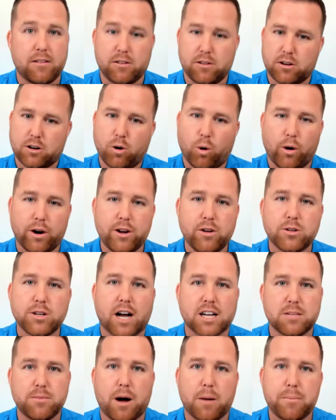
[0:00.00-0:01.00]
Corey, you
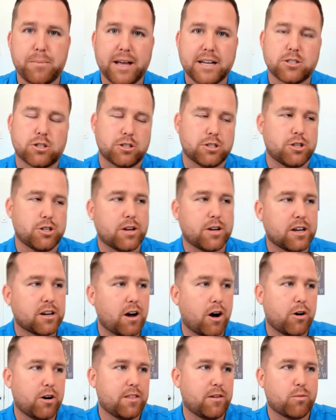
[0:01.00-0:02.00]
talked about pictures. You can
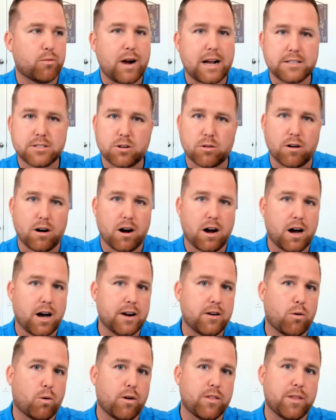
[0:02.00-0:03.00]
go to the
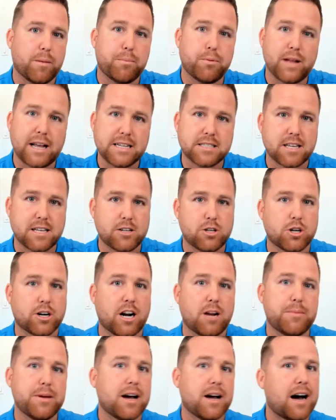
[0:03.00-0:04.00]
restaurant or the place that you're going
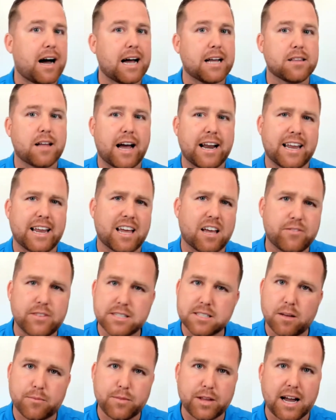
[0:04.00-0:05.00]
to be highlighting if it's
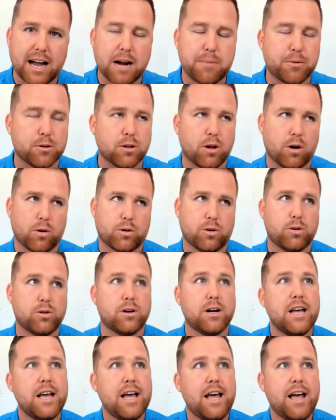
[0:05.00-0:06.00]
something hyper
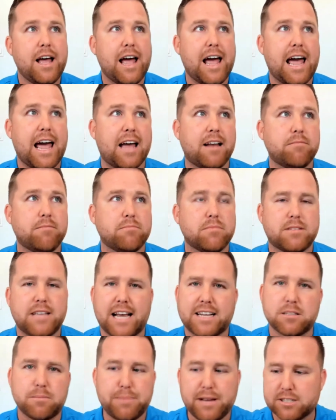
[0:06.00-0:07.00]
local, and
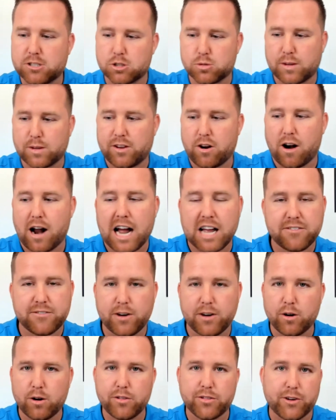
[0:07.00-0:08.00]
take some pictures with your
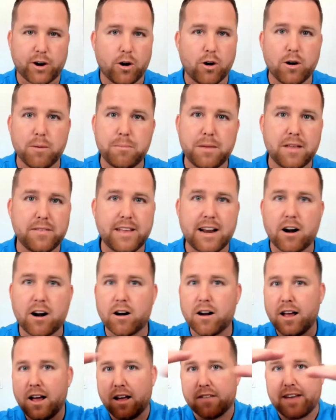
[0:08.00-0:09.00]
iPhone, throw them in
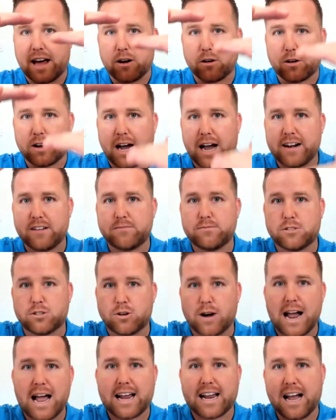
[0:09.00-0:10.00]
there. That'll kind of
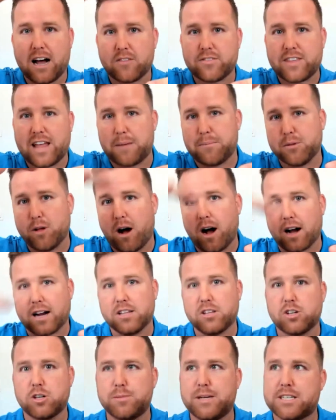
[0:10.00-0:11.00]
drag out that blog
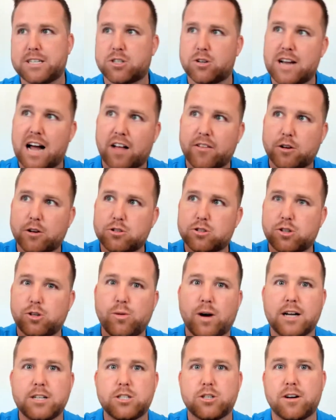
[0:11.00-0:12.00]
a little bit. So now those
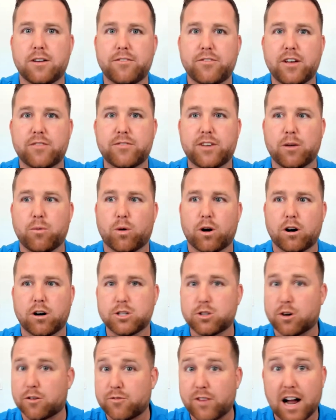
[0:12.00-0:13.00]
250
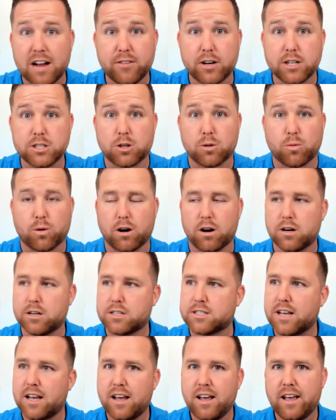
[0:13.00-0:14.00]
words or 500
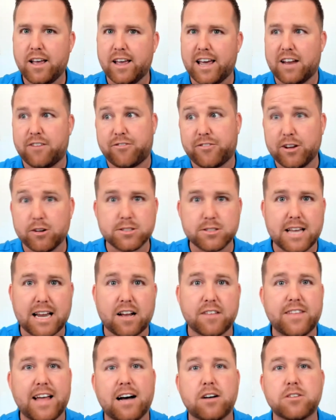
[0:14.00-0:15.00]
words, it feels like
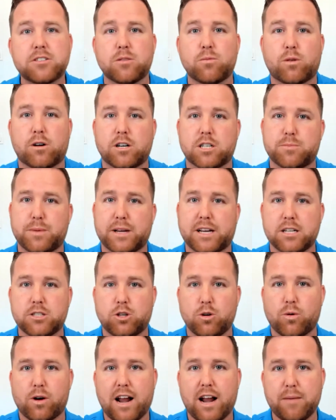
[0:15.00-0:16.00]
1,000 words because
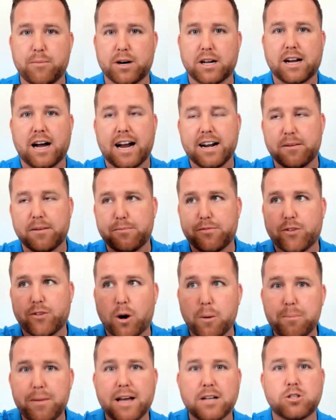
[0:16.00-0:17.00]
you were able to kind of throw
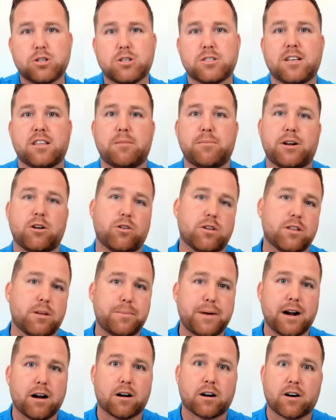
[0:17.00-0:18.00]
pictures in the middle of the
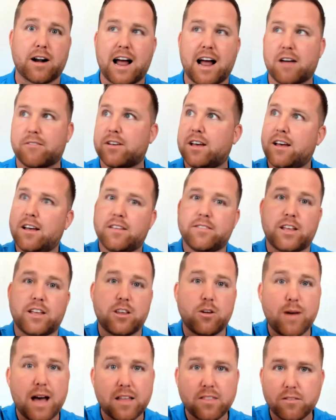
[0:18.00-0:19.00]
paragraph. Then
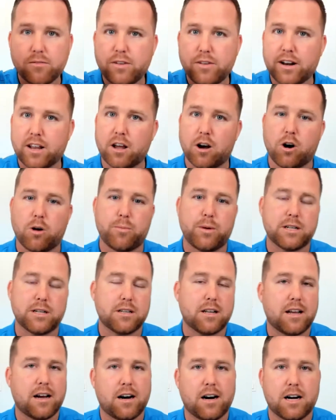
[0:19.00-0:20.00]
you add the video up
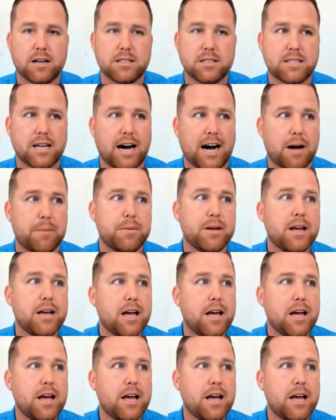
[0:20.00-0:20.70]
at top.